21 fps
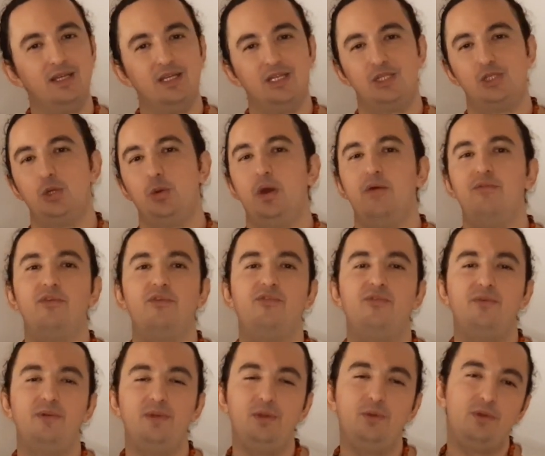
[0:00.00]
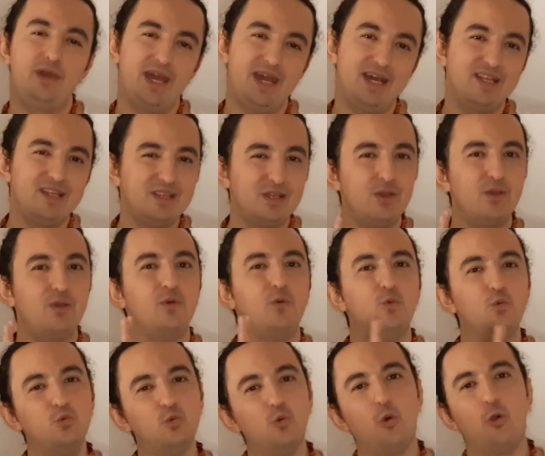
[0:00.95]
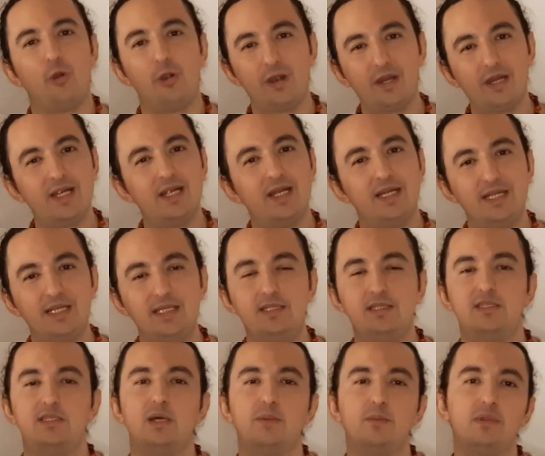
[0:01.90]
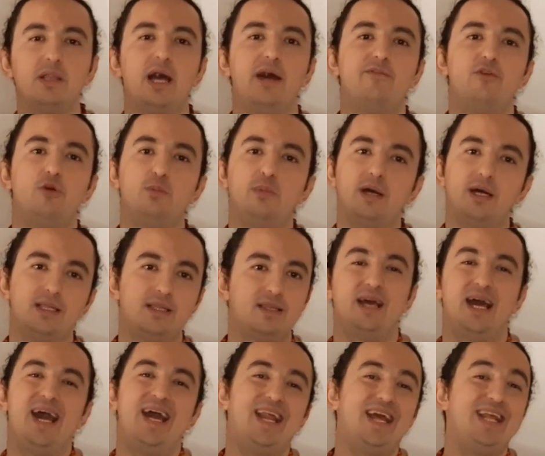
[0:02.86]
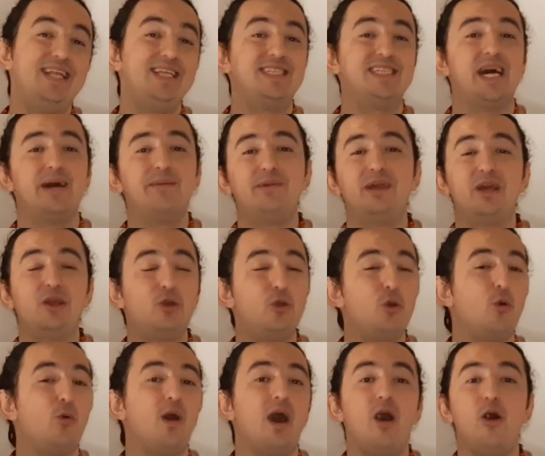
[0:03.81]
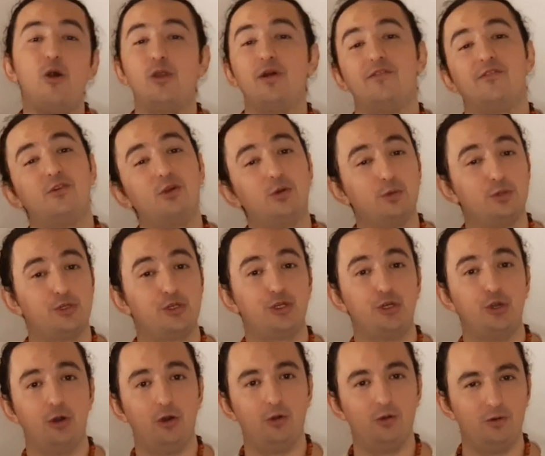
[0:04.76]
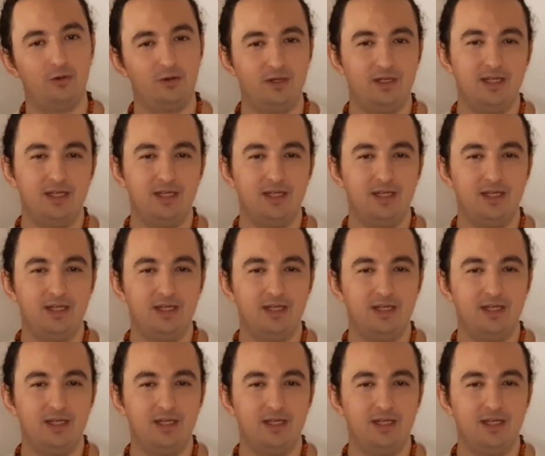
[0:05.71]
So you can work in some level, but at any time can go out of control.